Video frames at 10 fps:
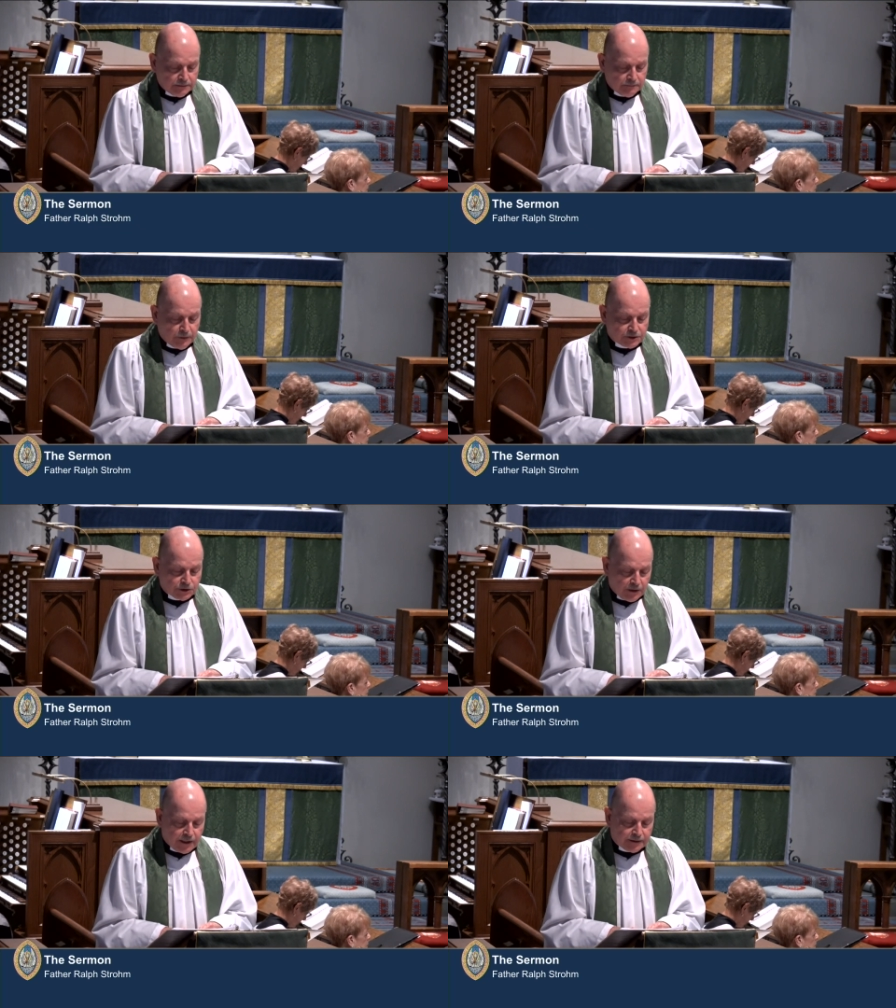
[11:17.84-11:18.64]

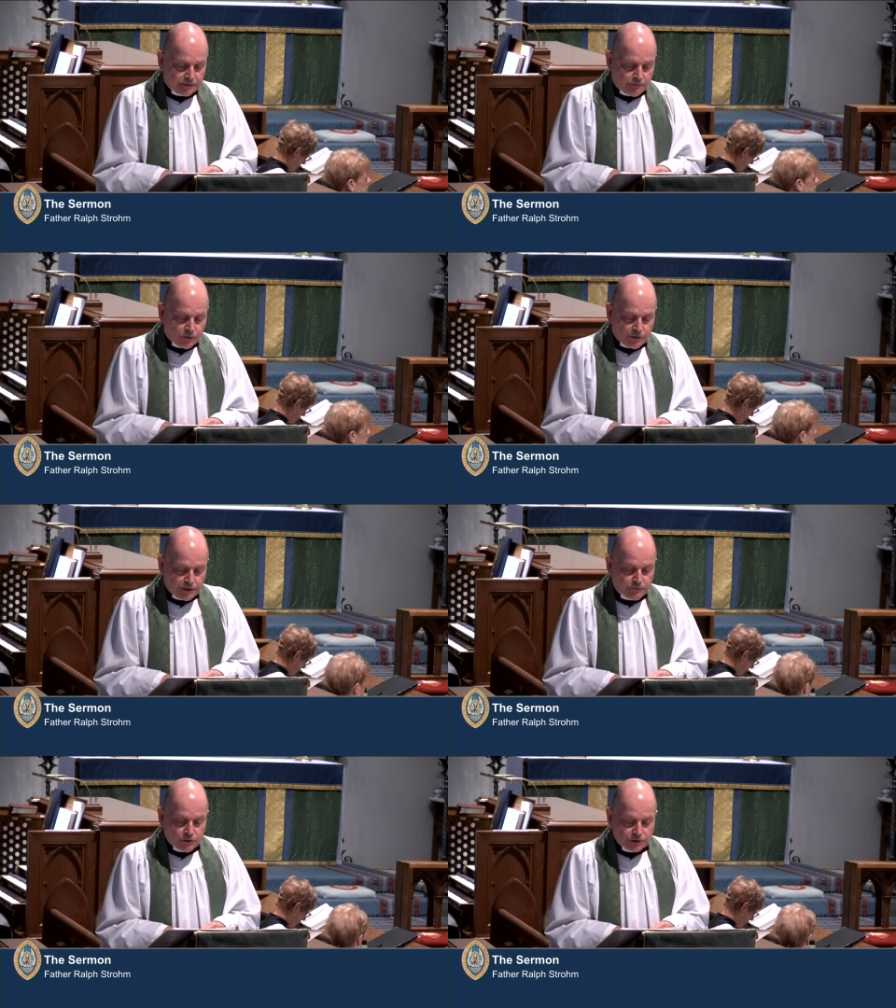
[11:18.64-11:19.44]
Much like the
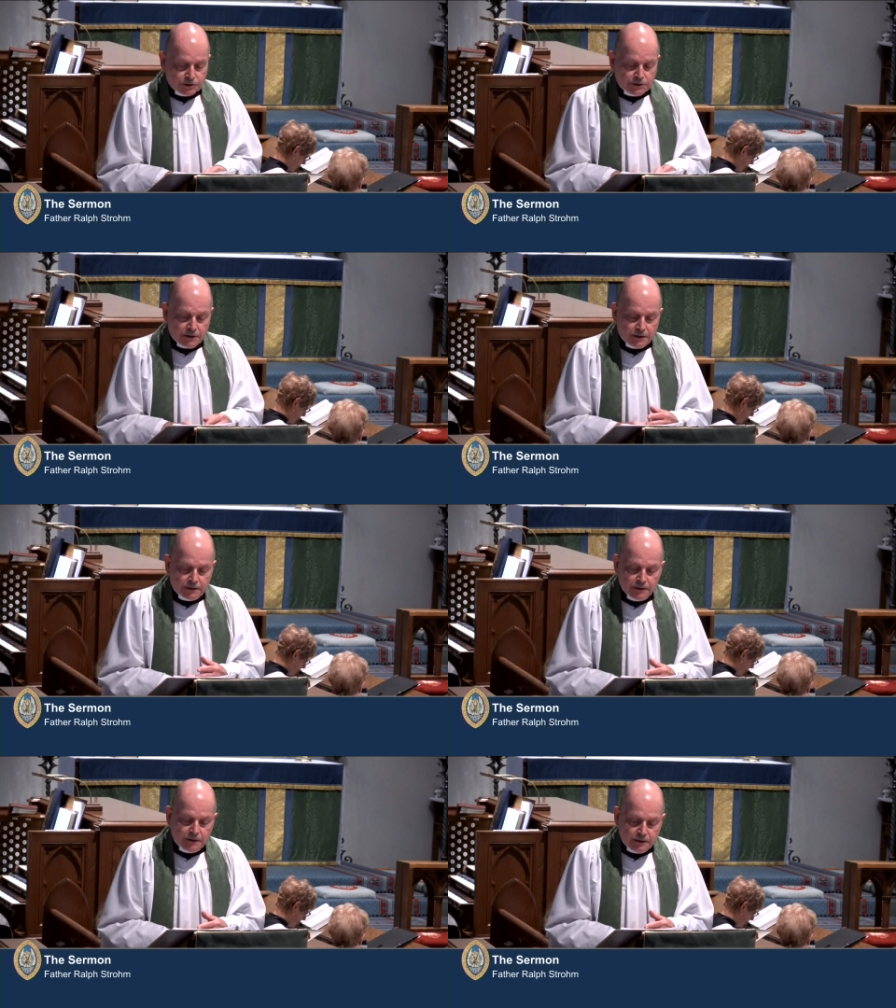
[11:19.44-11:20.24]
burning bush
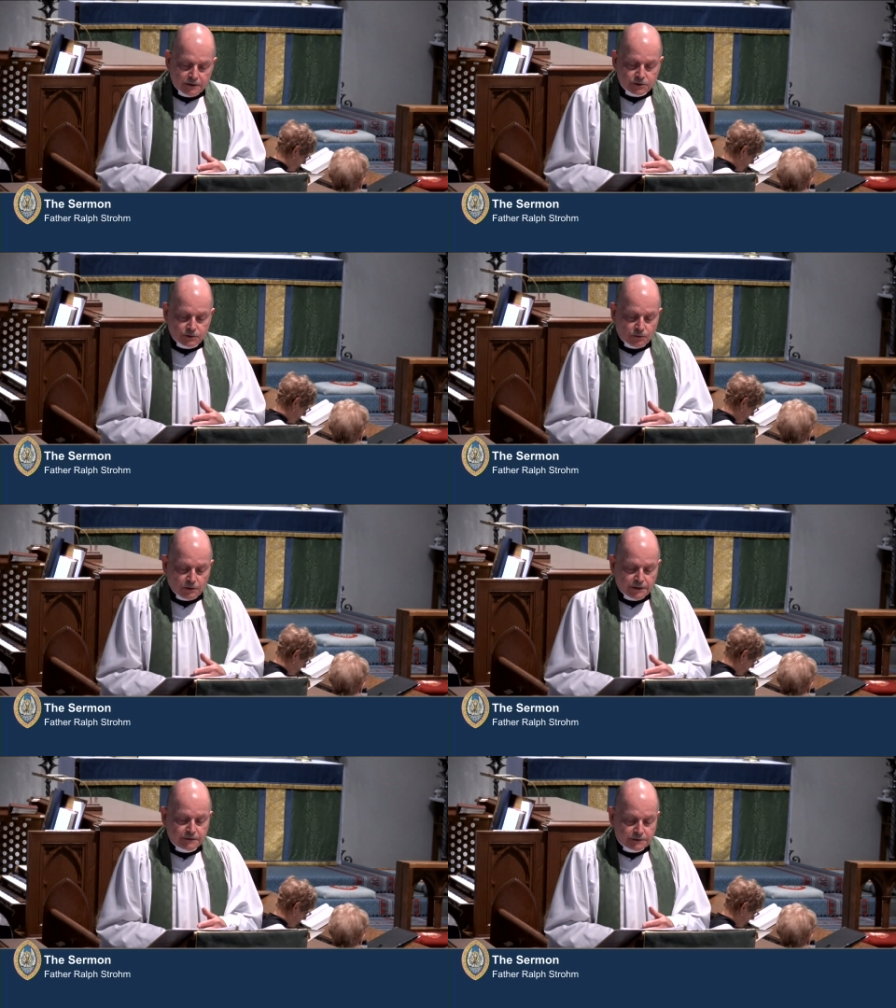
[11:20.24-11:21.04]

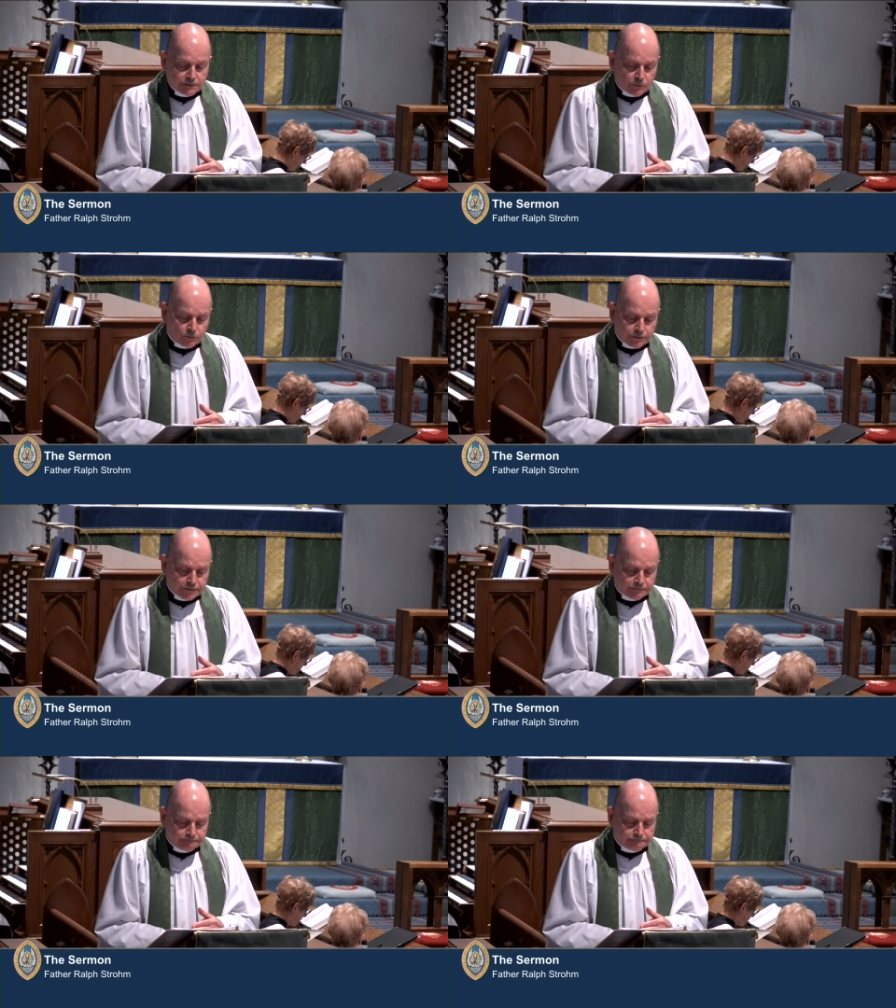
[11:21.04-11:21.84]
story this morning.